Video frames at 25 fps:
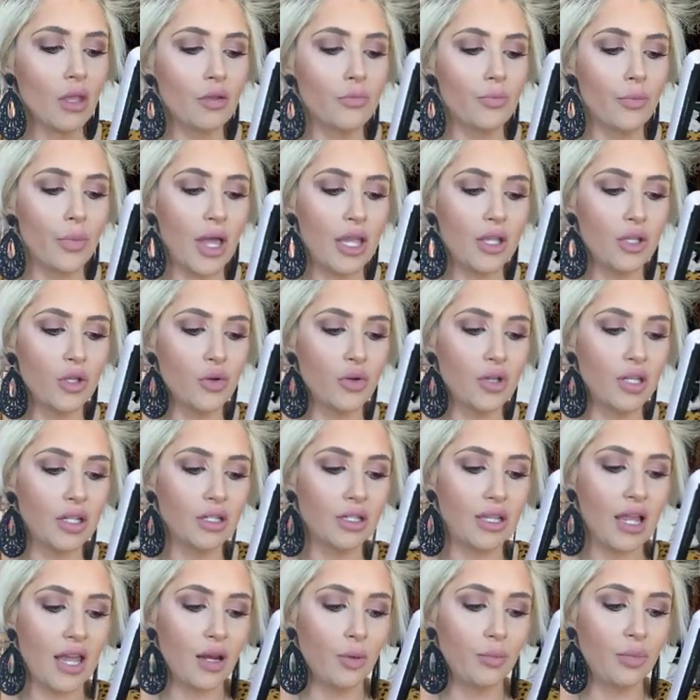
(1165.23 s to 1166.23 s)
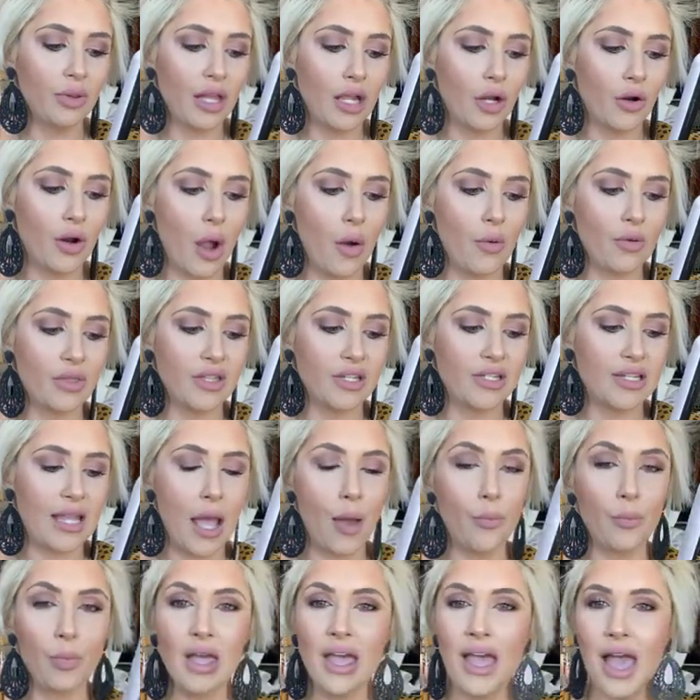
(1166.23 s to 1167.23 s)
but you can kind of play around with the
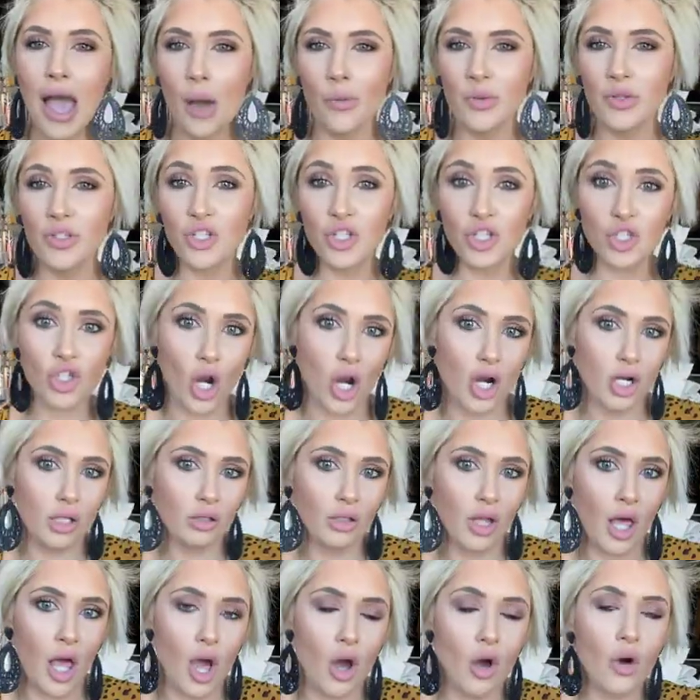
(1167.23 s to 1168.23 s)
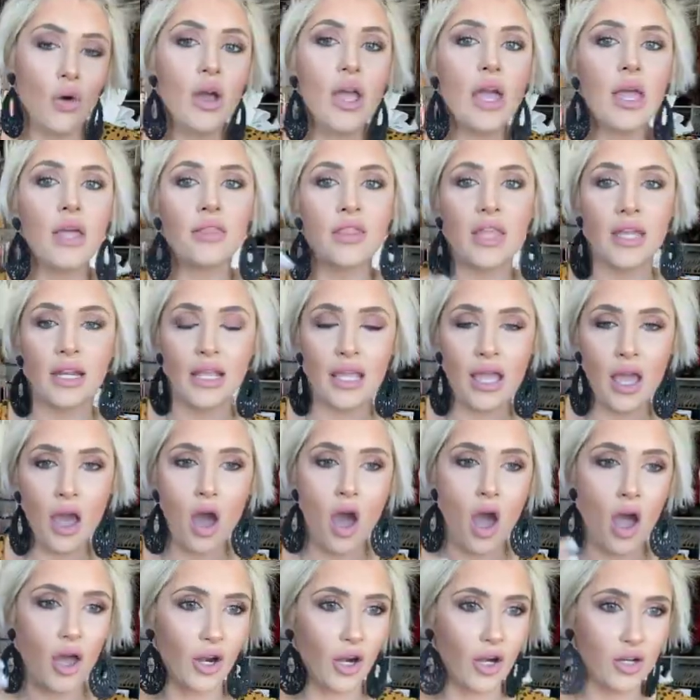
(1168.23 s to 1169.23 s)
temp. I would start low and then get
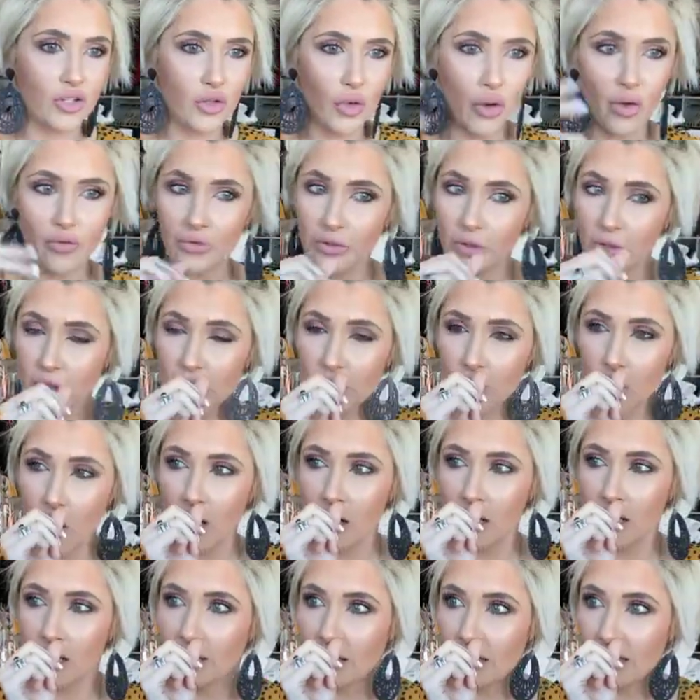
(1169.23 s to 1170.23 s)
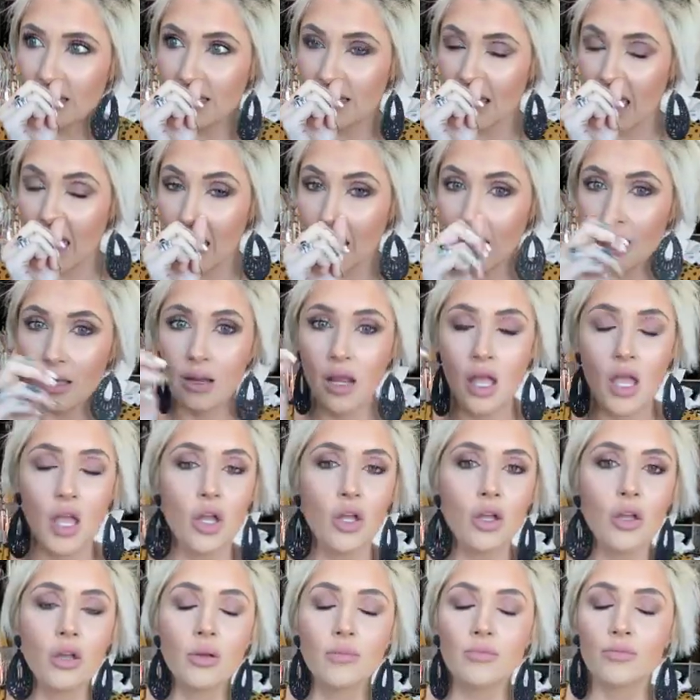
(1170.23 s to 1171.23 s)
hotter. So if you're starting, let's say at
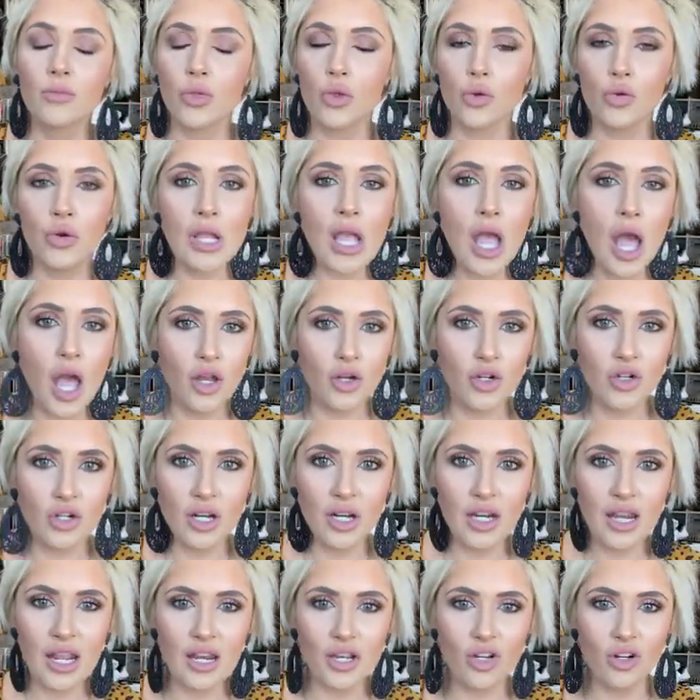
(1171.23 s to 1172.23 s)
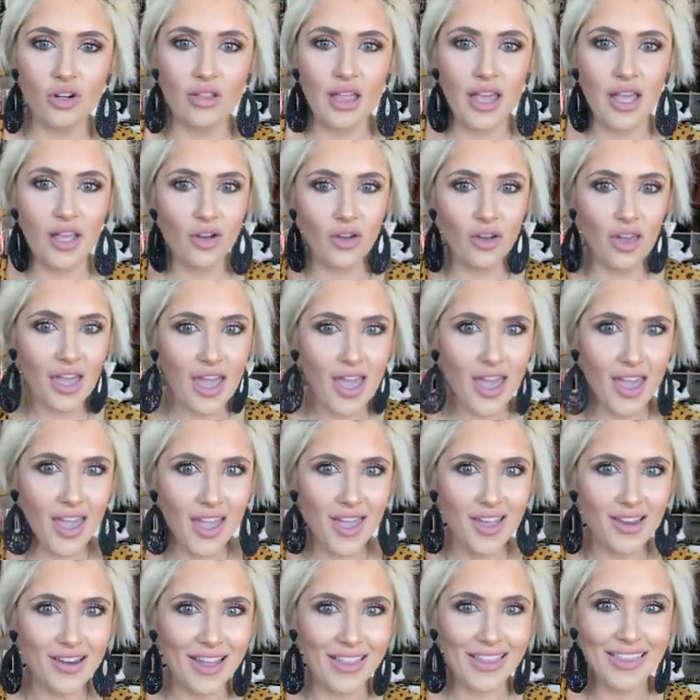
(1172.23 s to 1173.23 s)
300 and you're like,
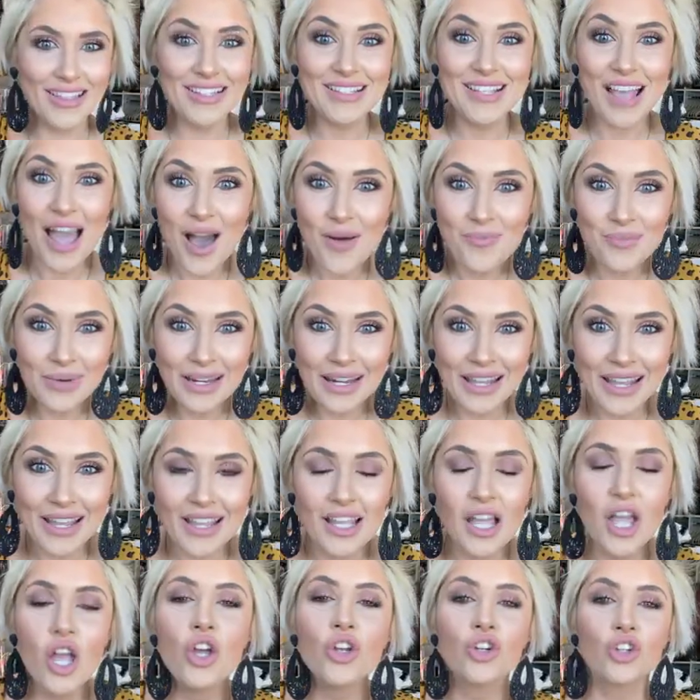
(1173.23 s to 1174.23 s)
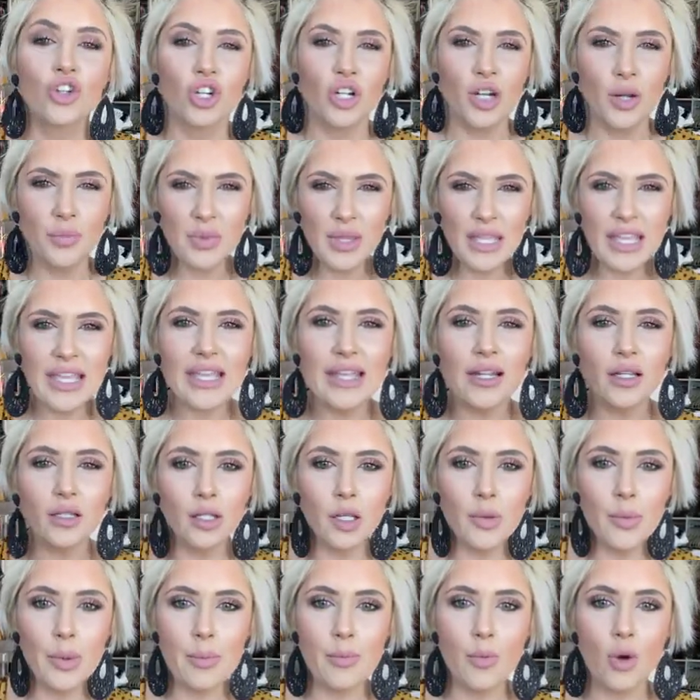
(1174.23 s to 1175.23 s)
okay, nothing's happening, turn up the heat a
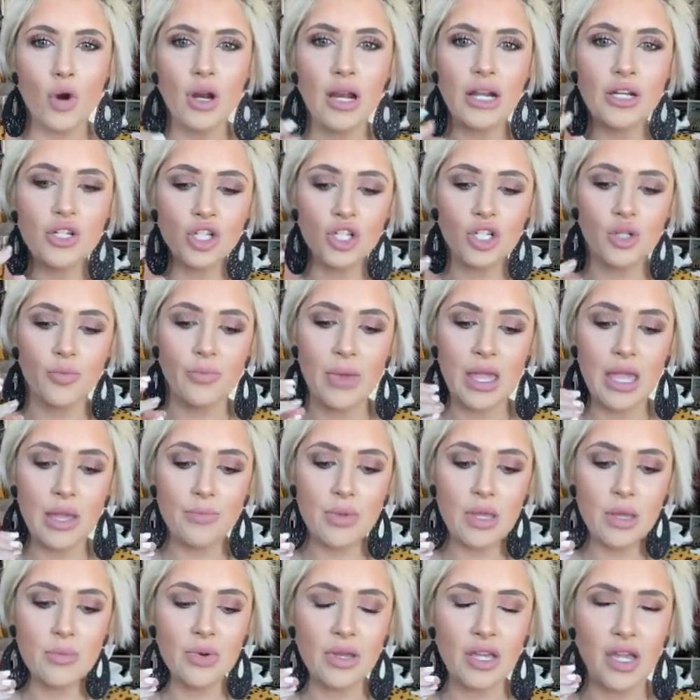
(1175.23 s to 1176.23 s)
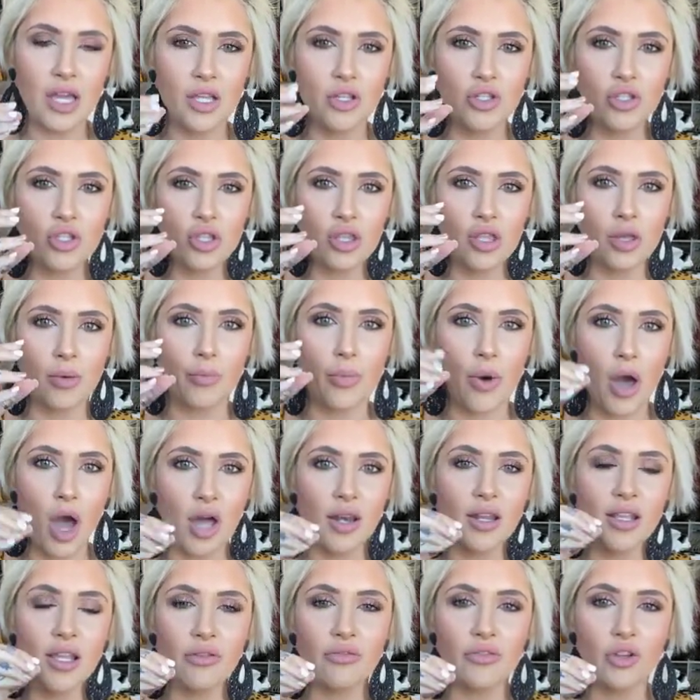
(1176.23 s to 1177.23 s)
little bit more. It just may be because the
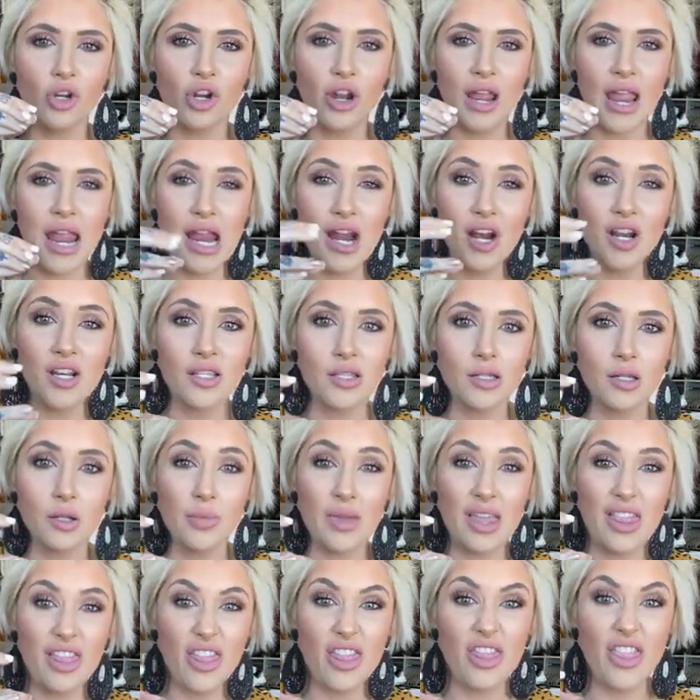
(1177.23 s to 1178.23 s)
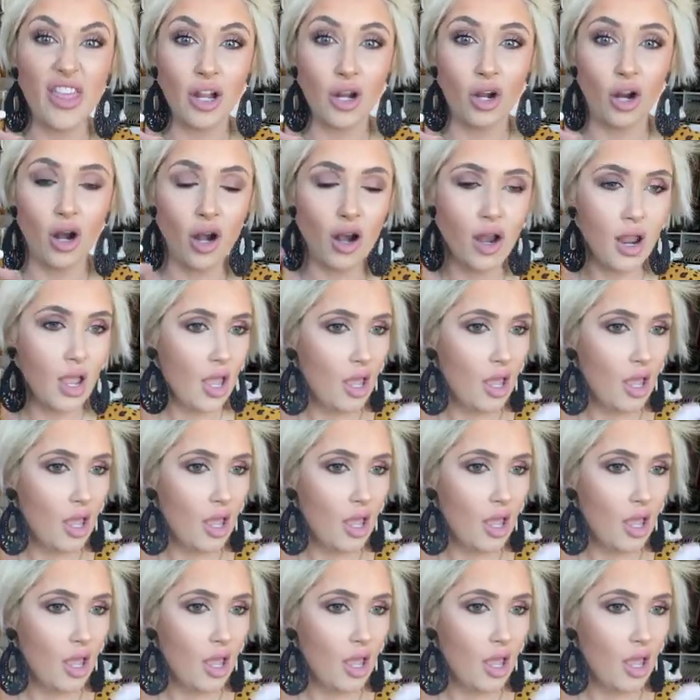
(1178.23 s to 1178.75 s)
body of your hair is a little bit thicker